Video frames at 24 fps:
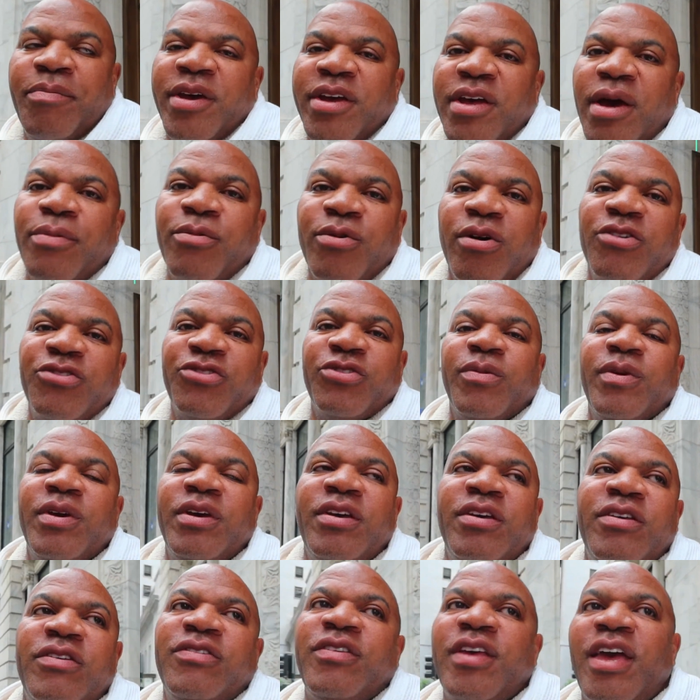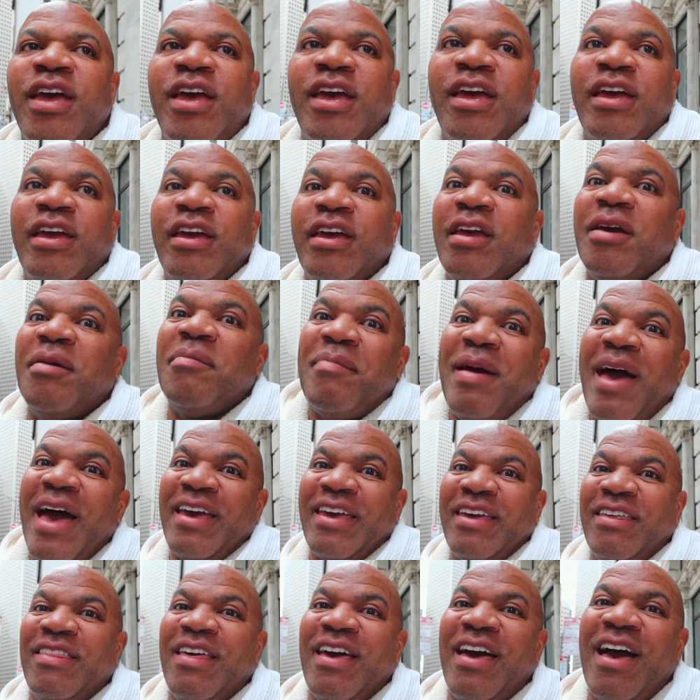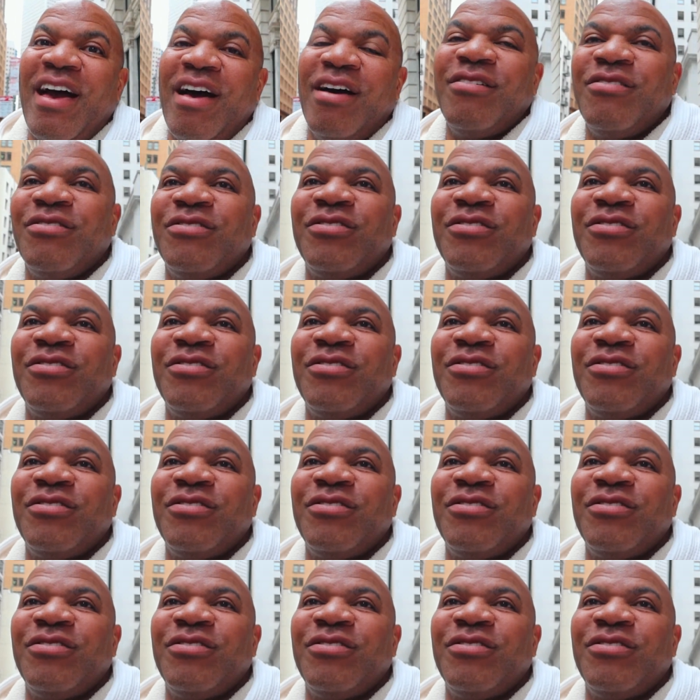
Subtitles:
pick up groceries and get back in the house.